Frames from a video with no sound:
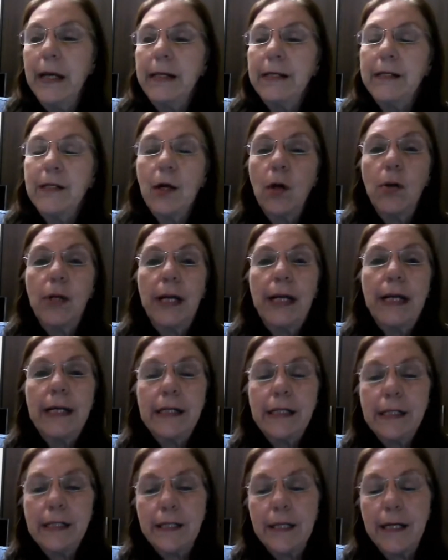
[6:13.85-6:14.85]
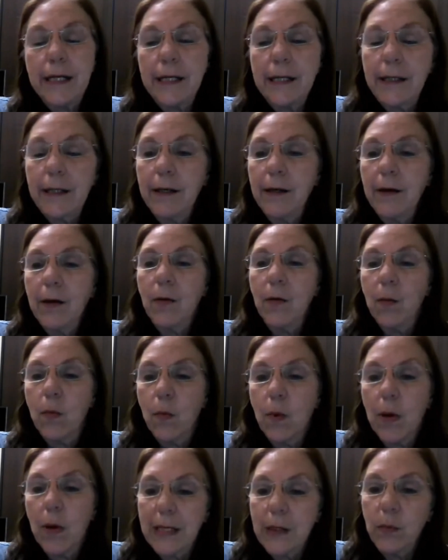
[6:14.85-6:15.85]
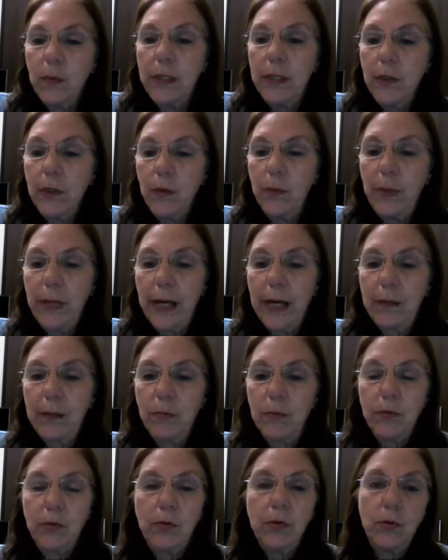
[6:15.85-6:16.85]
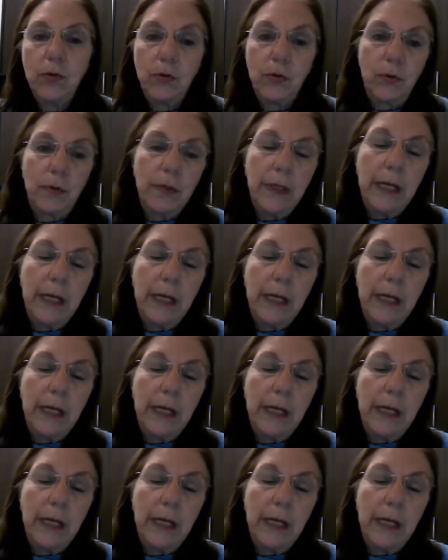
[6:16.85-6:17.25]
So let's think, what will you be able to do?